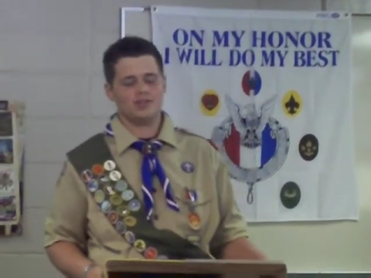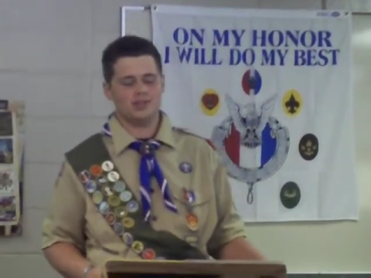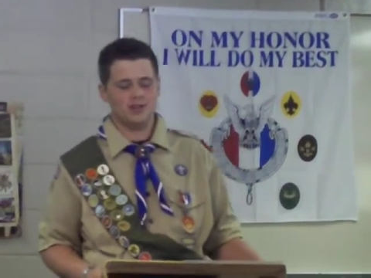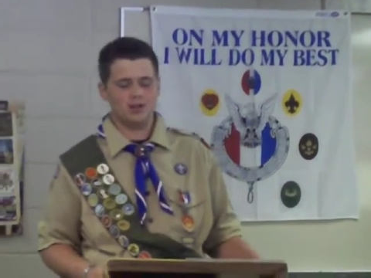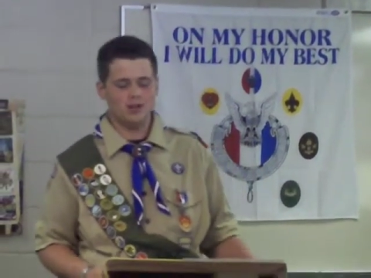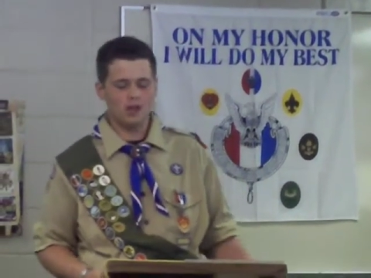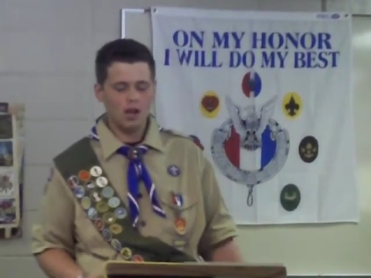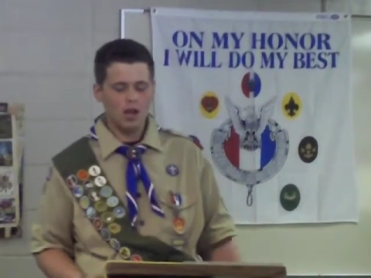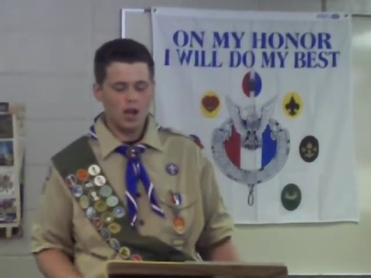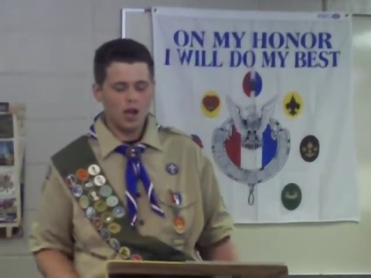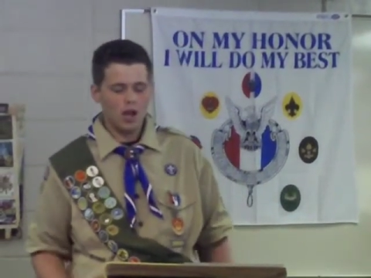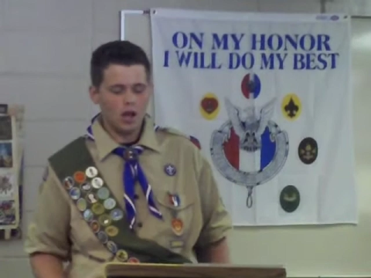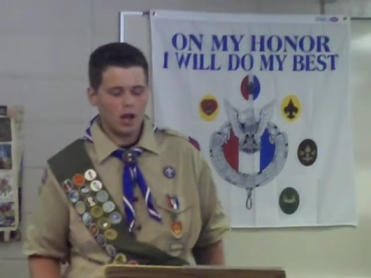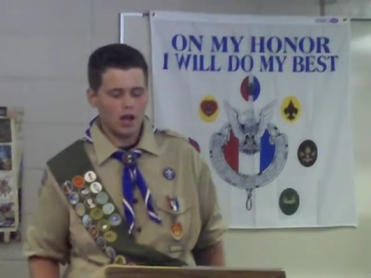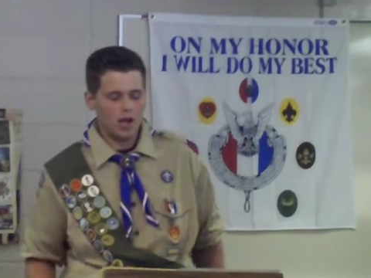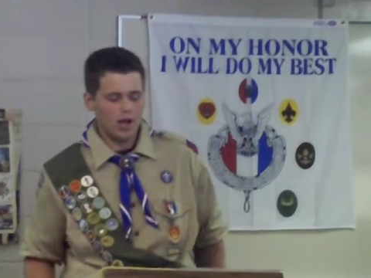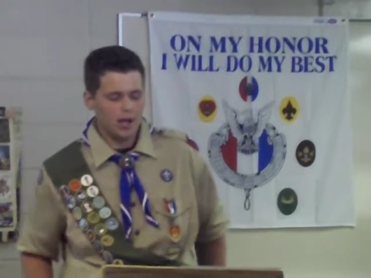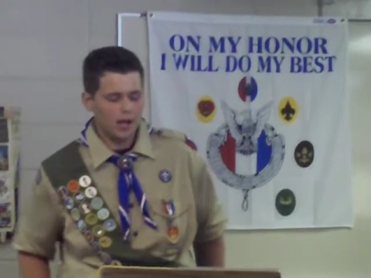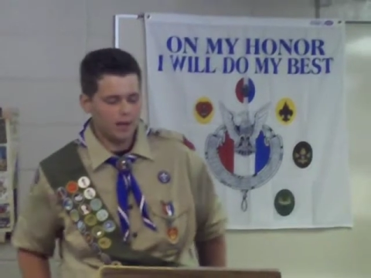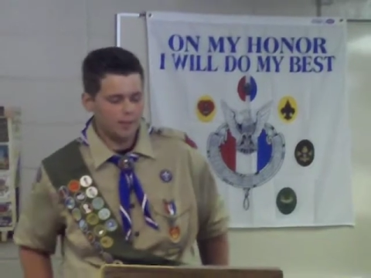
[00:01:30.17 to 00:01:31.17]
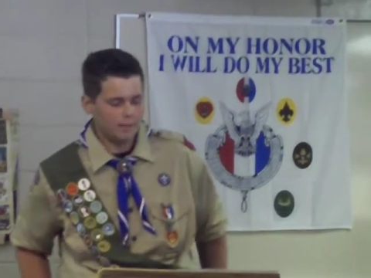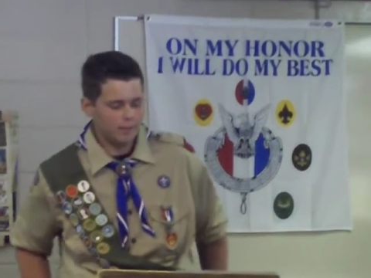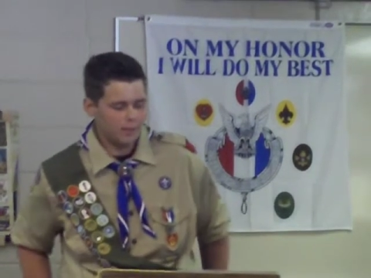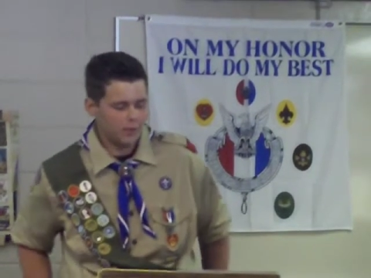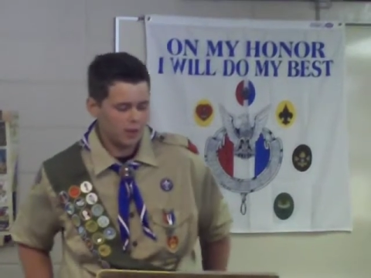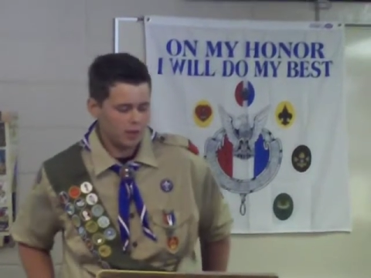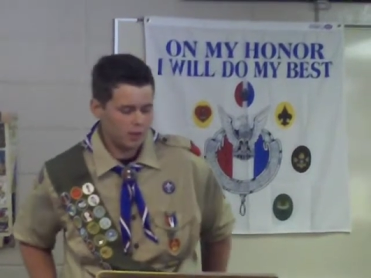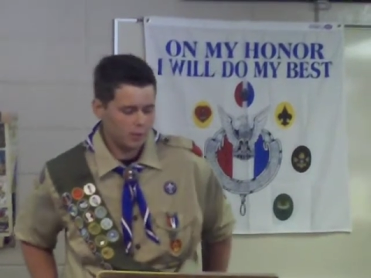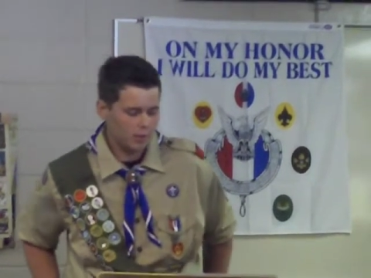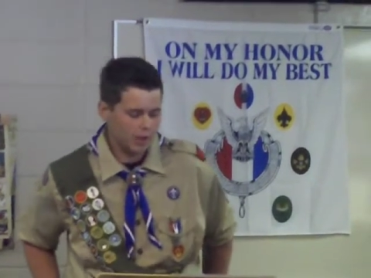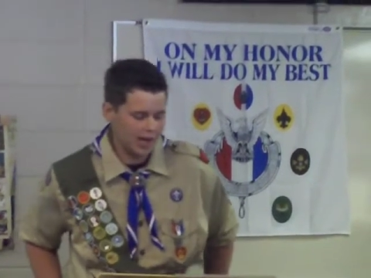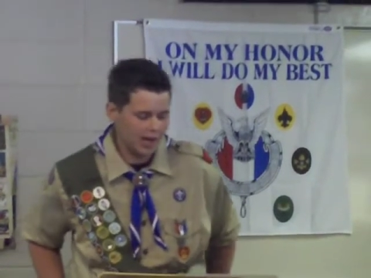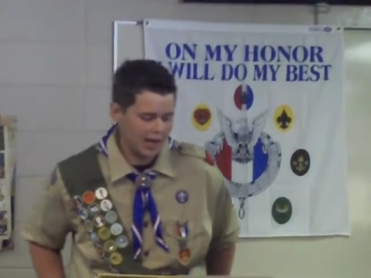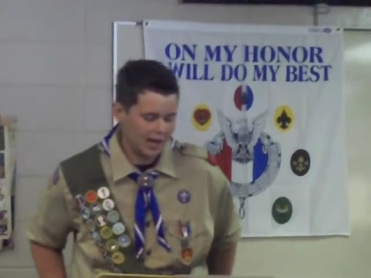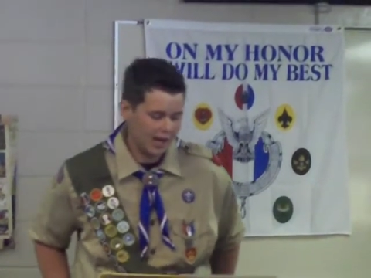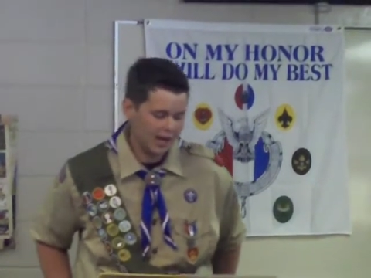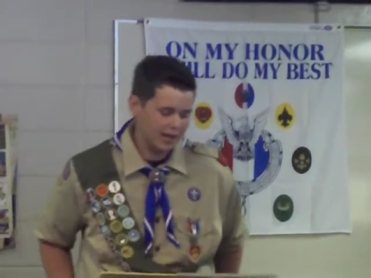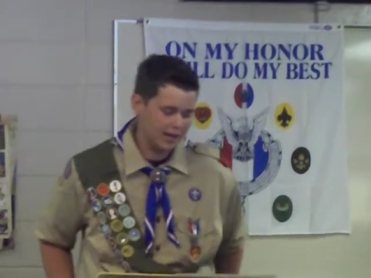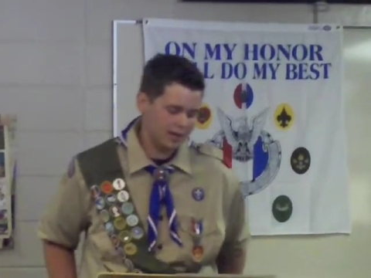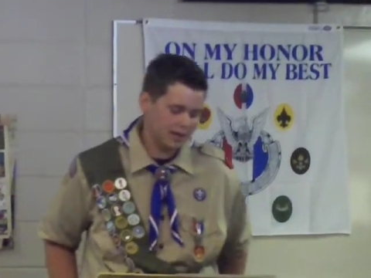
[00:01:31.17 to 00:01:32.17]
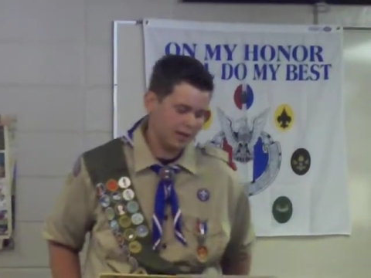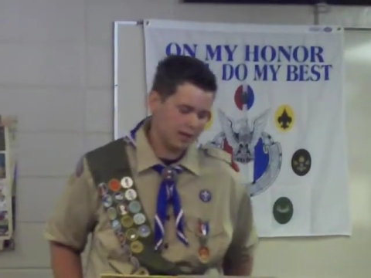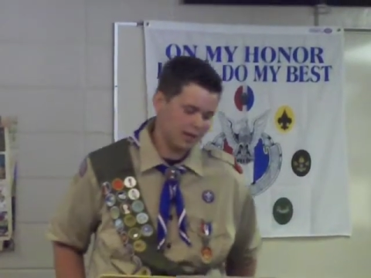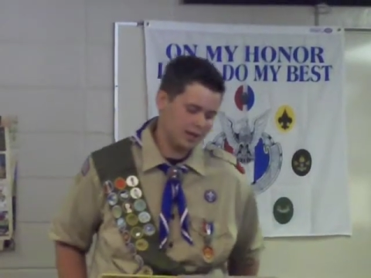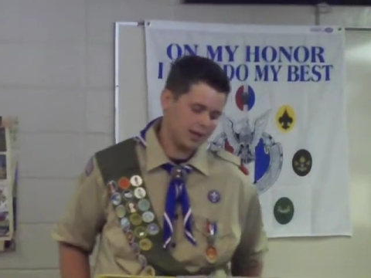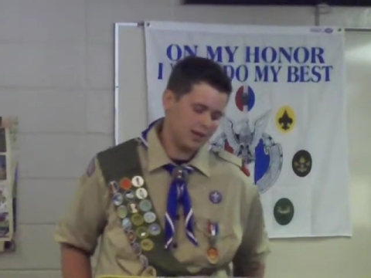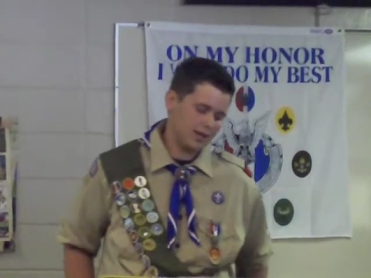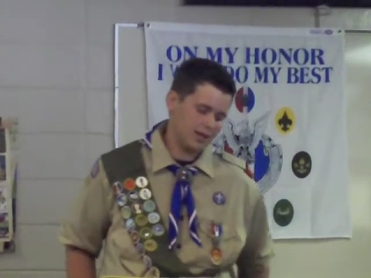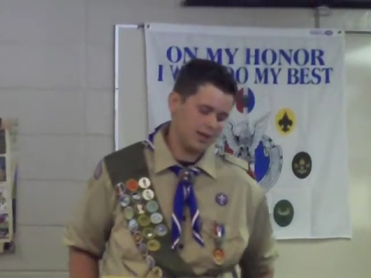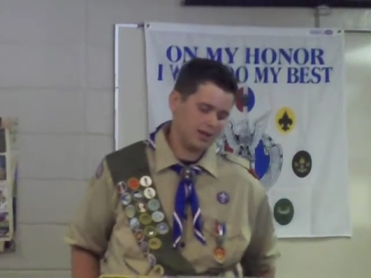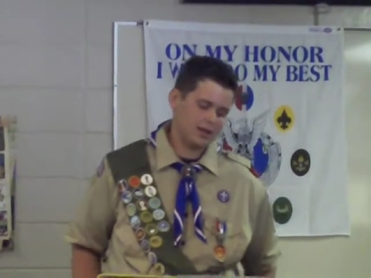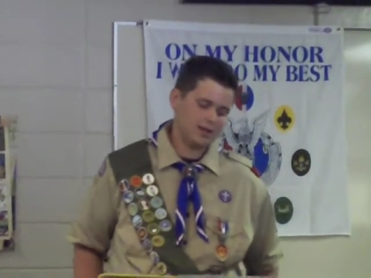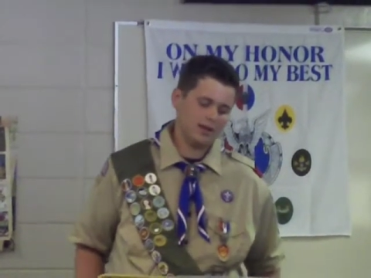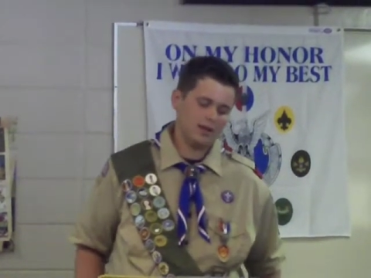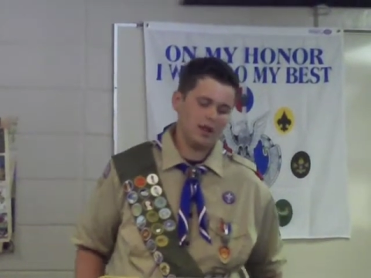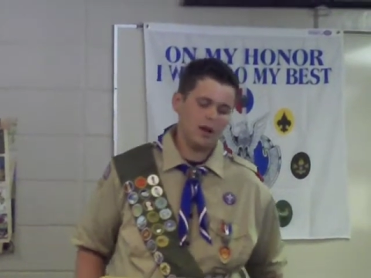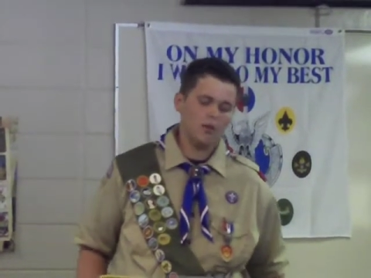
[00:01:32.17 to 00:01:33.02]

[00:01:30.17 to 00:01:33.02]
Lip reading: So, but I